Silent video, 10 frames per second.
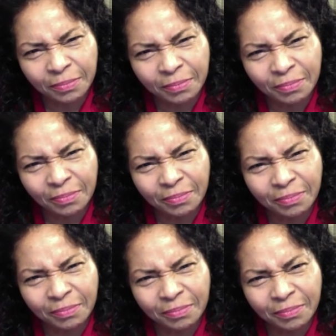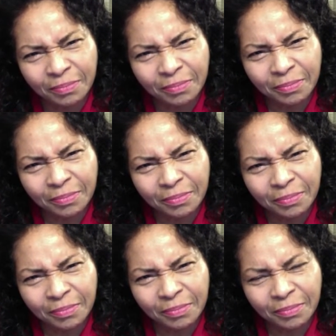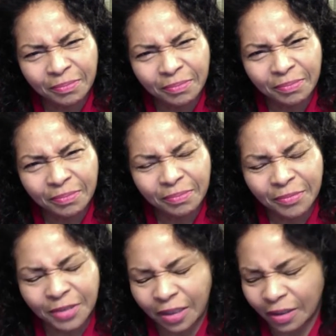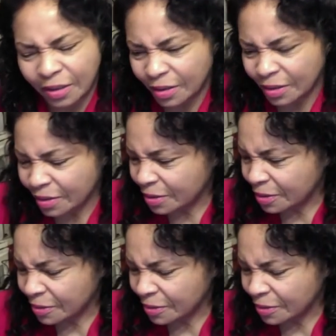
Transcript: Nothing is said.